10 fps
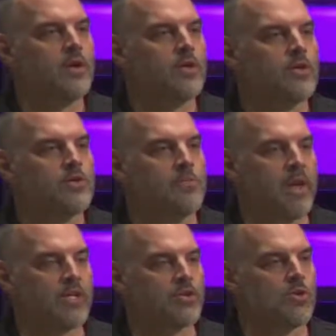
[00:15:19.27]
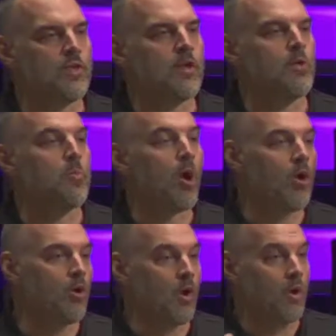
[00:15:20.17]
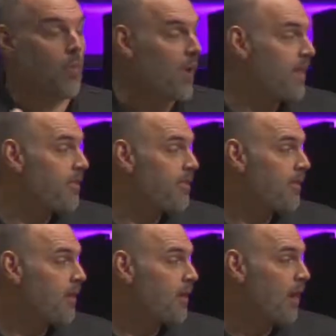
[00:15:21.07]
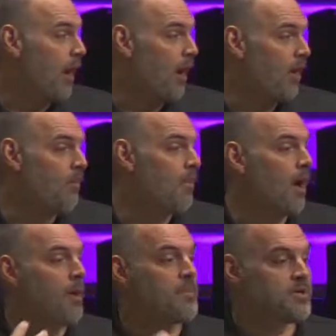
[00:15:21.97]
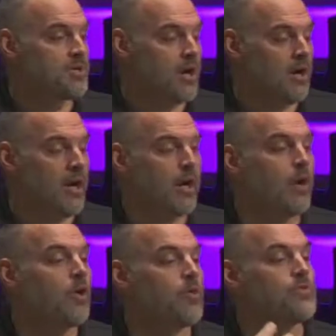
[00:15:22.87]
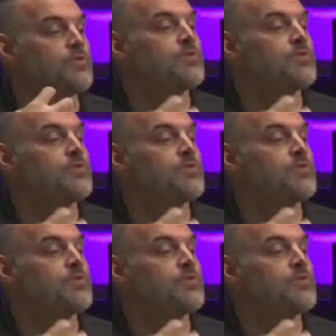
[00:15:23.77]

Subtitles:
to make sure that you're partnering with a missionary who's